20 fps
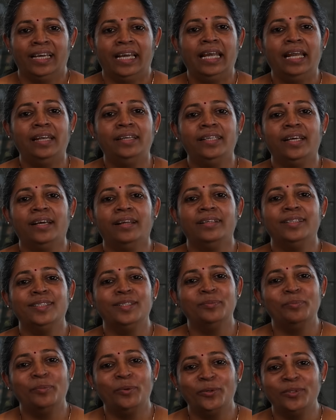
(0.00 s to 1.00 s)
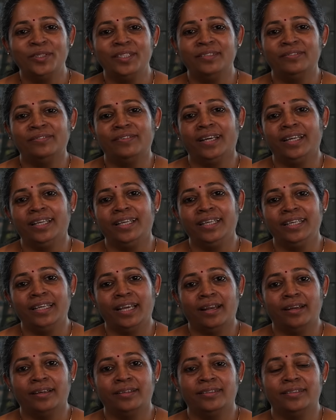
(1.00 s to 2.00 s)
LDRA's most defining
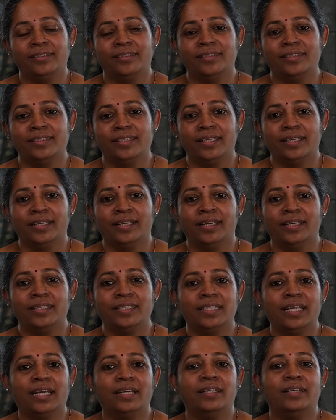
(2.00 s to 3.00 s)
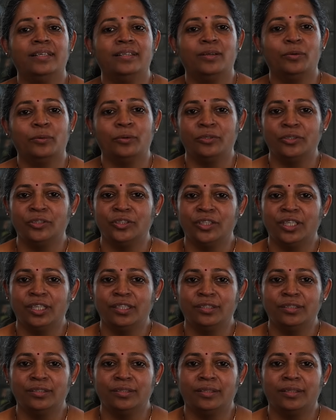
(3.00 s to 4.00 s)
characteristic is that it
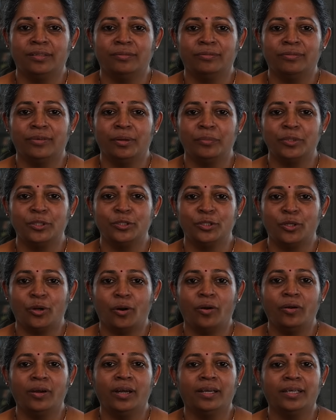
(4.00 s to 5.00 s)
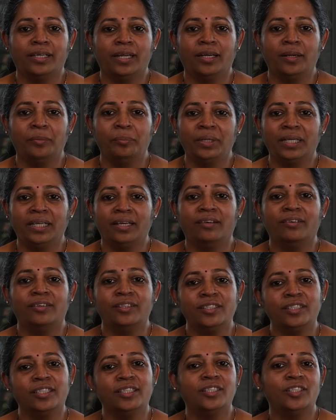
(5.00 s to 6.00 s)
originated from a strong academic and
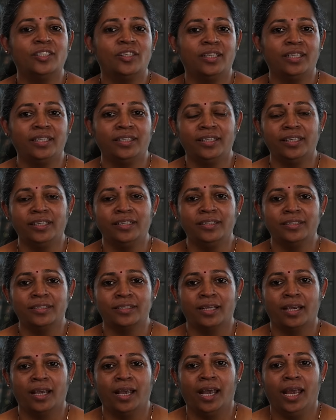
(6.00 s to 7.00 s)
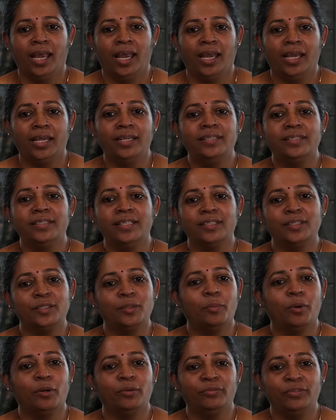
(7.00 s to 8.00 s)
research lineage. In just
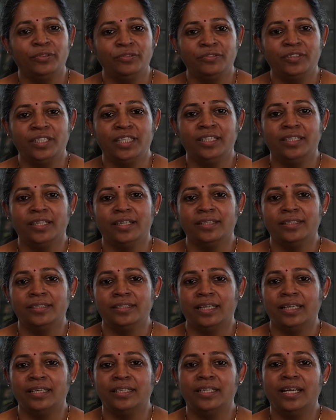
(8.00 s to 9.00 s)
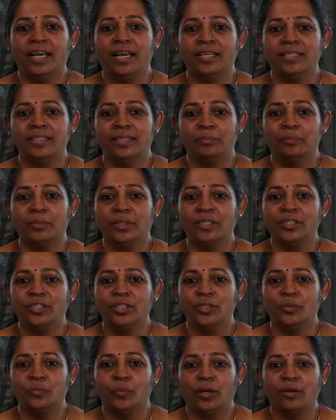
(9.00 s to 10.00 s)
about 50 years, LDRA has emerged
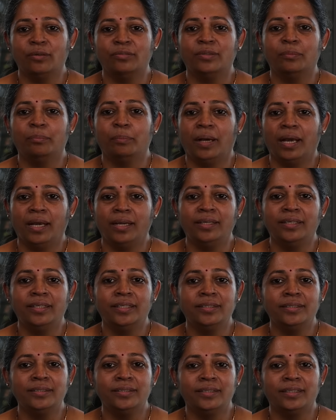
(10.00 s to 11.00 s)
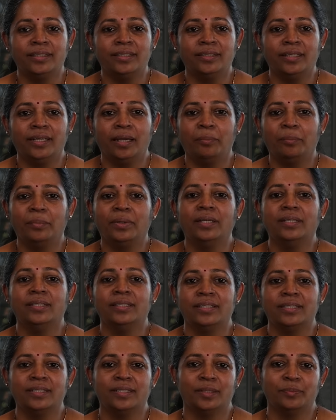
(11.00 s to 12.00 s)
as one of the pioneers in the
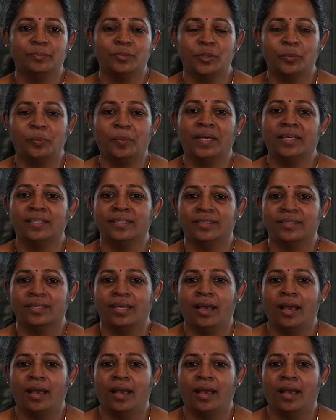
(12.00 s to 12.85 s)
embedded system space.